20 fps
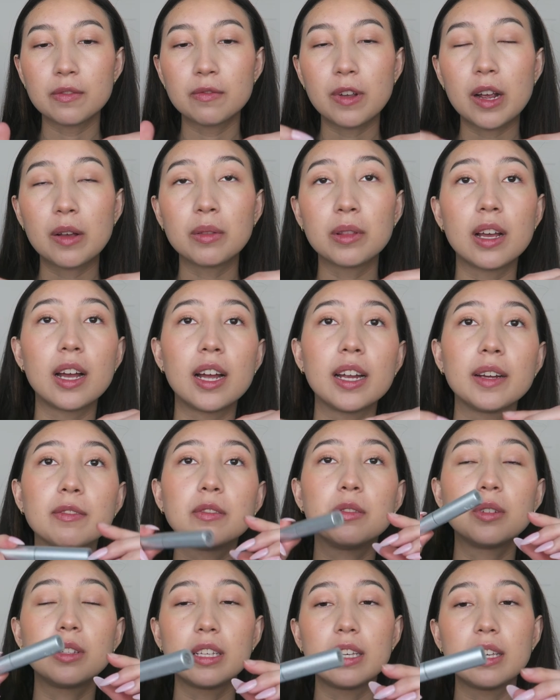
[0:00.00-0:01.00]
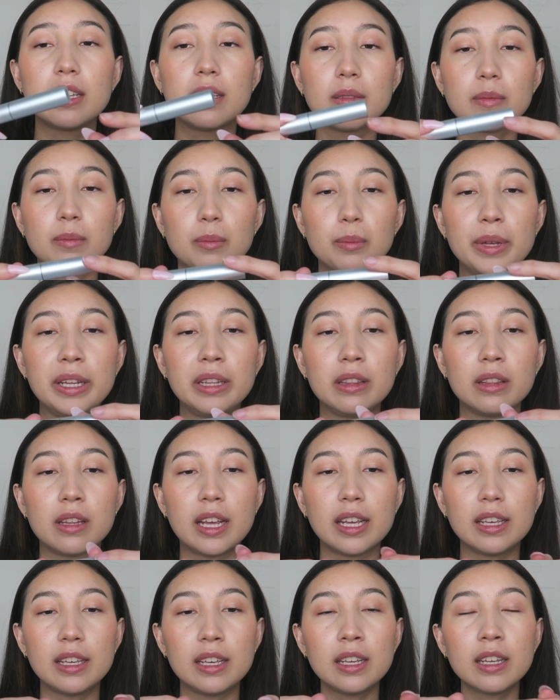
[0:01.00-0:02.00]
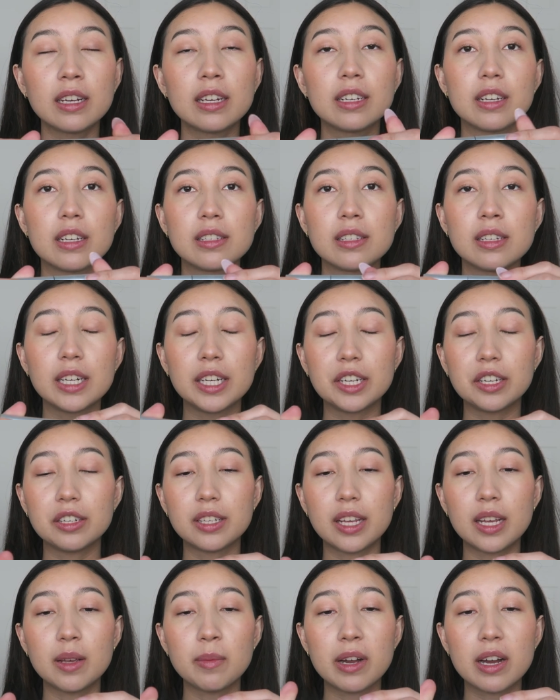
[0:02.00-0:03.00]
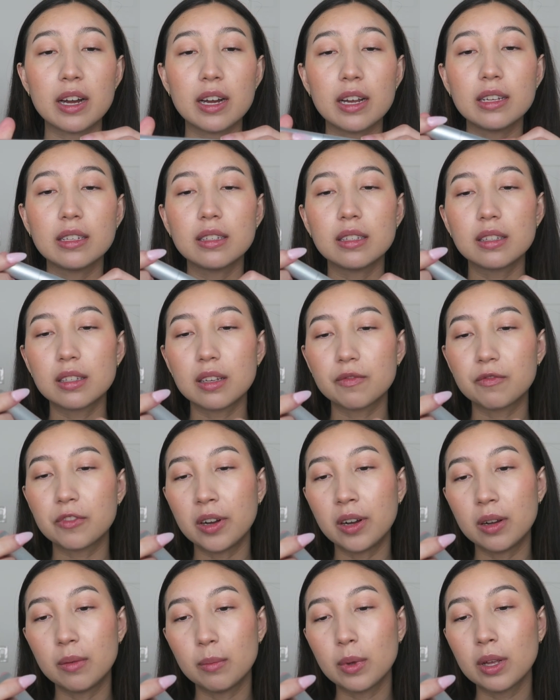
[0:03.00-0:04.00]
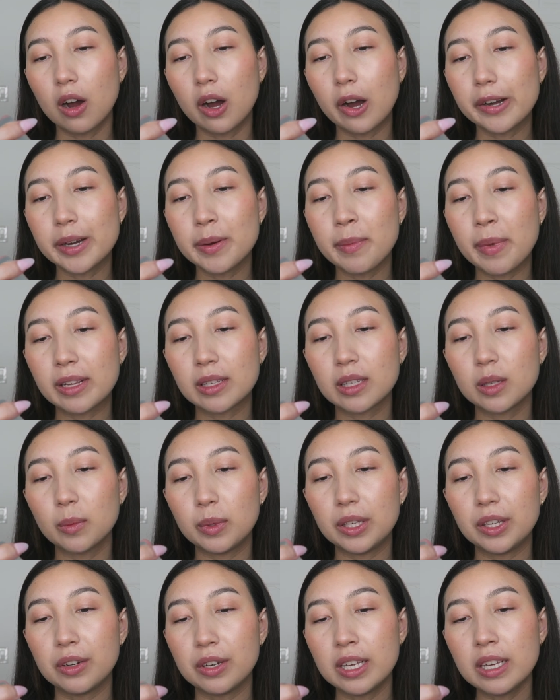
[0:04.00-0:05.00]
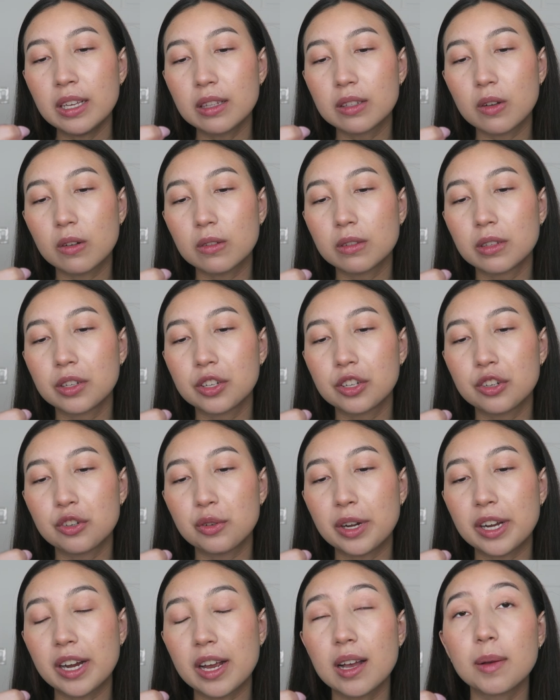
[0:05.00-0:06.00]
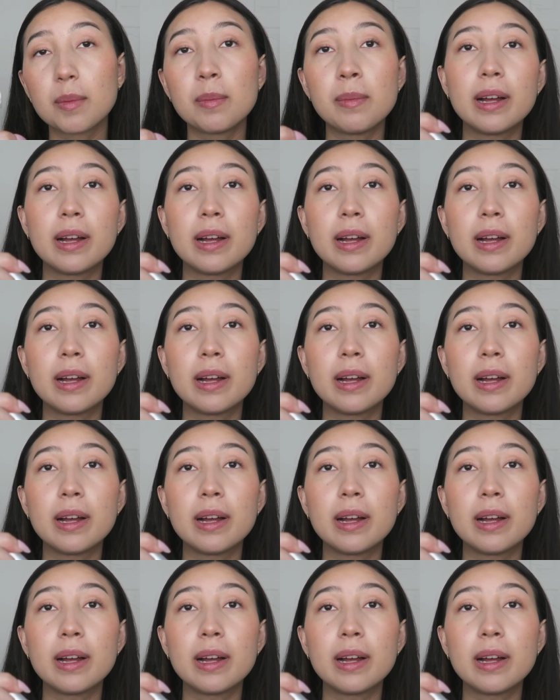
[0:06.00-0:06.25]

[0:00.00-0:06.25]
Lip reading: found that I've really been liking, and it doesn't irritate my eyes. It's from RMS Beauty. It's called the Straight Up